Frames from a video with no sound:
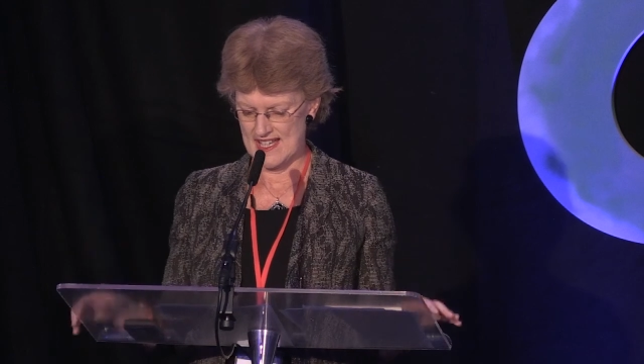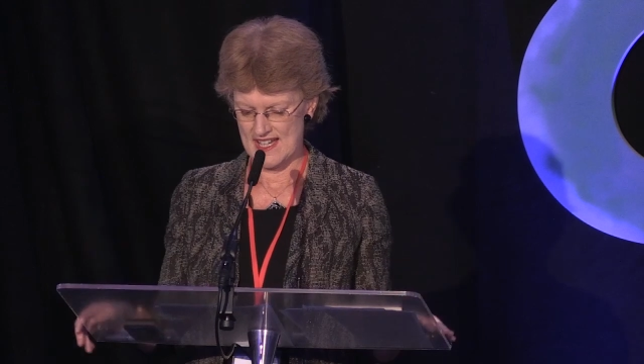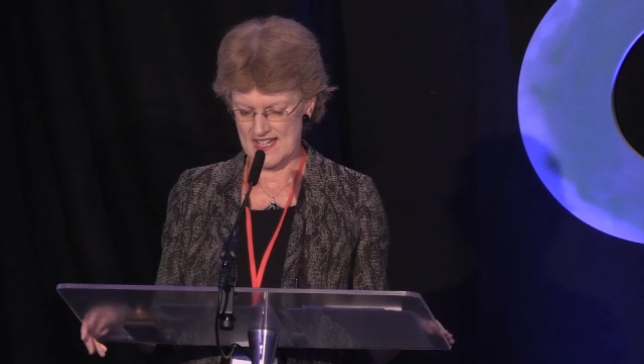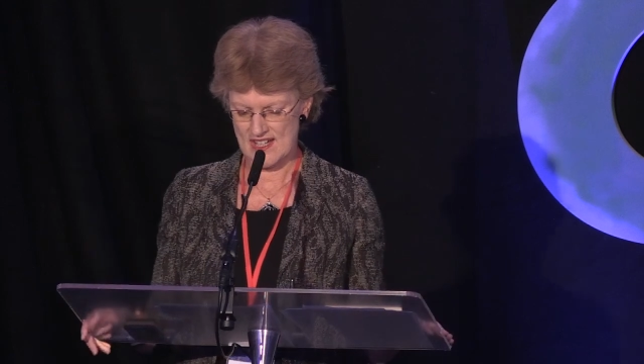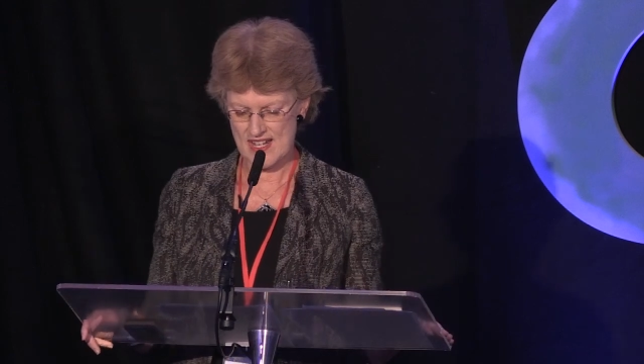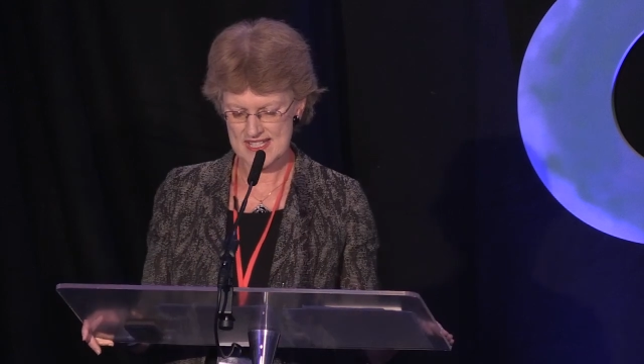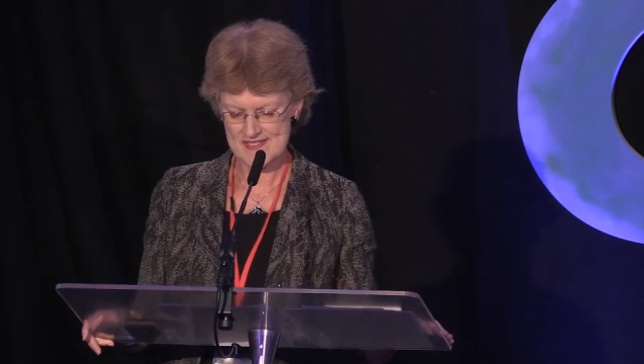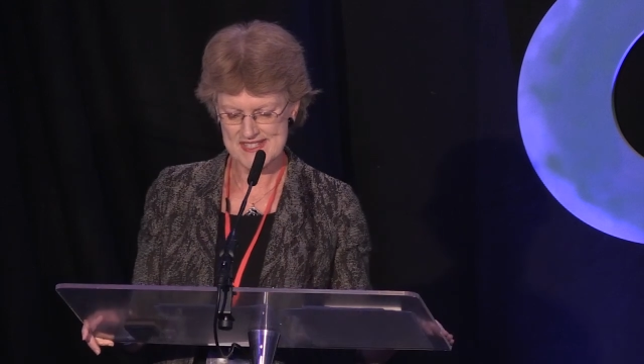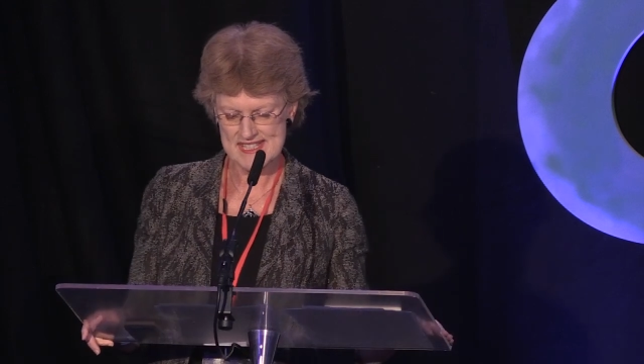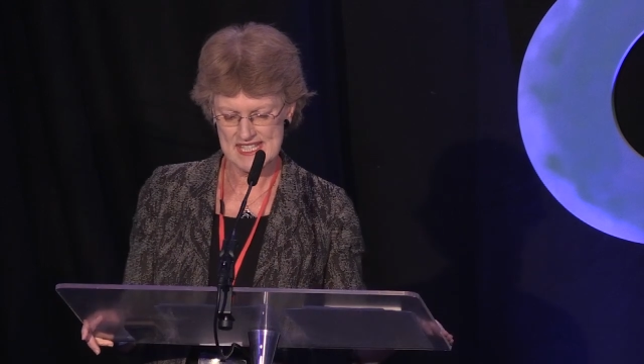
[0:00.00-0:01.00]
a kind of
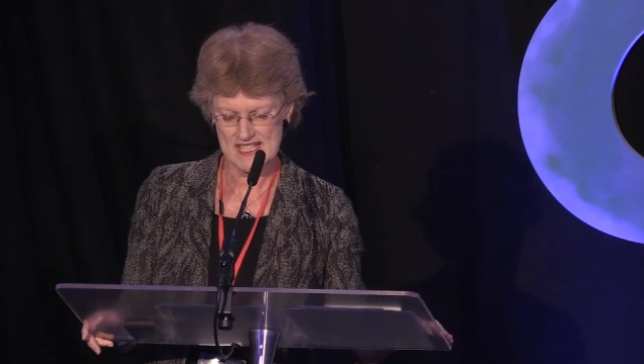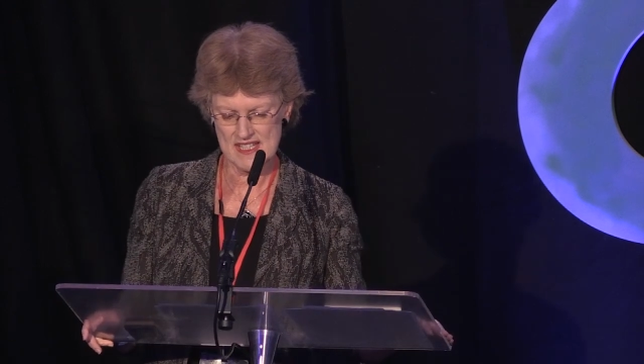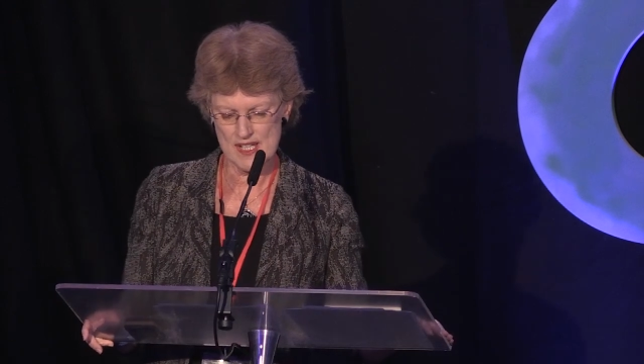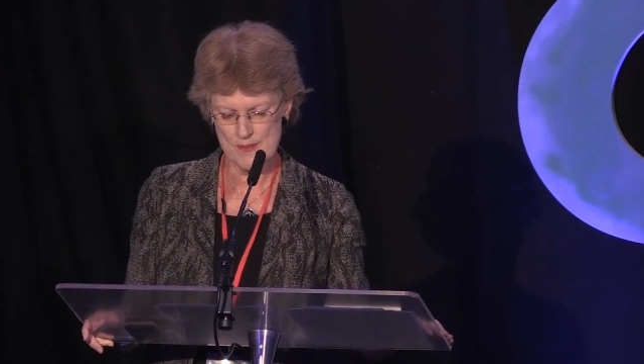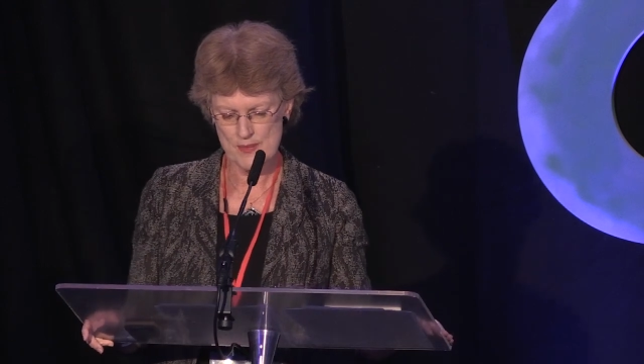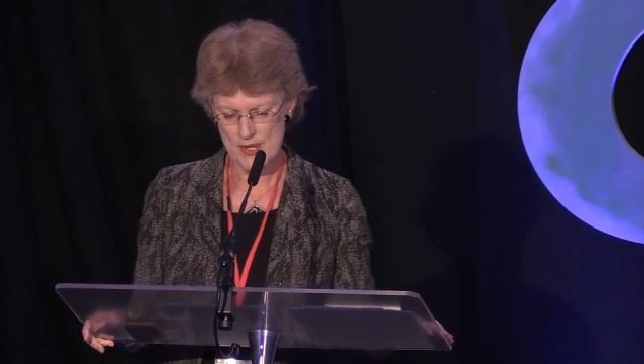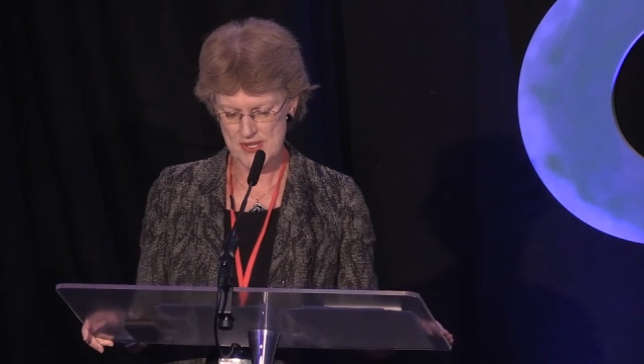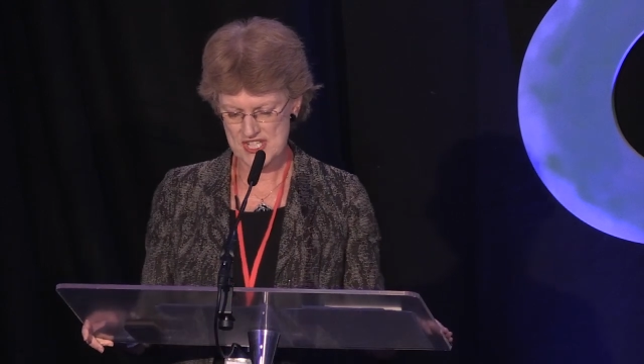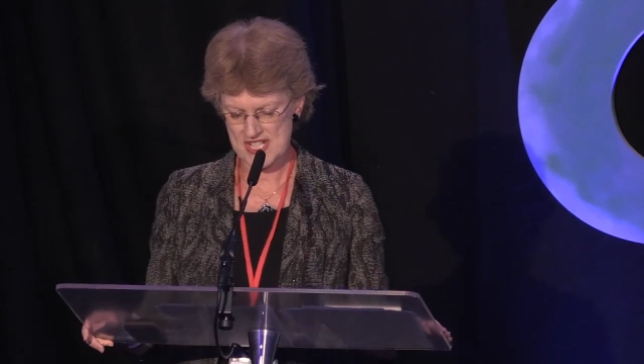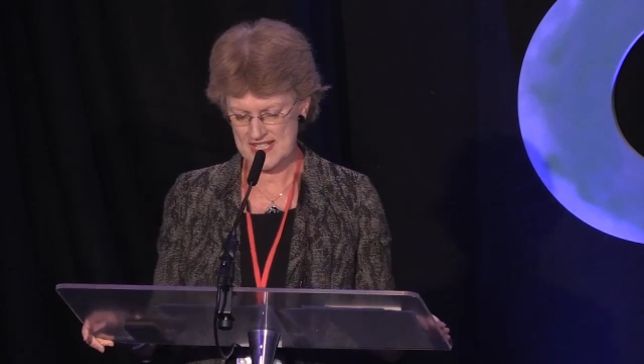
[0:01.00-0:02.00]
seeing
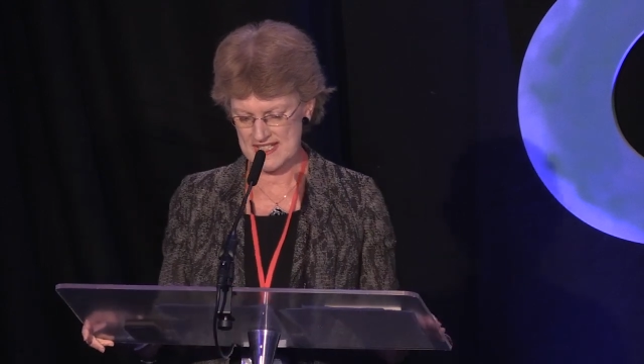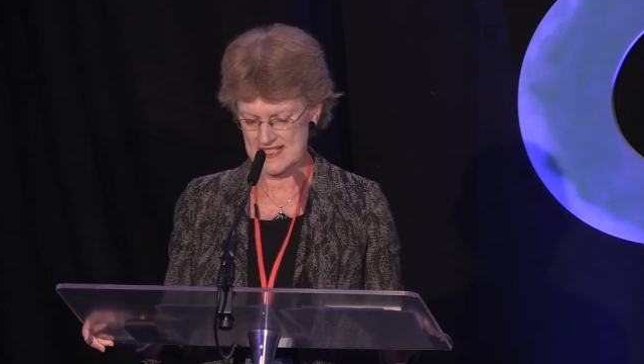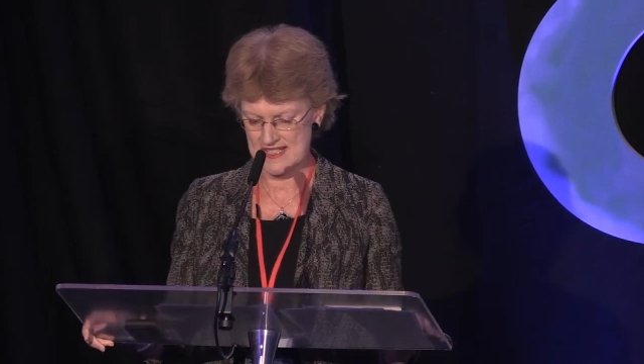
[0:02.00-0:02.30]
emerging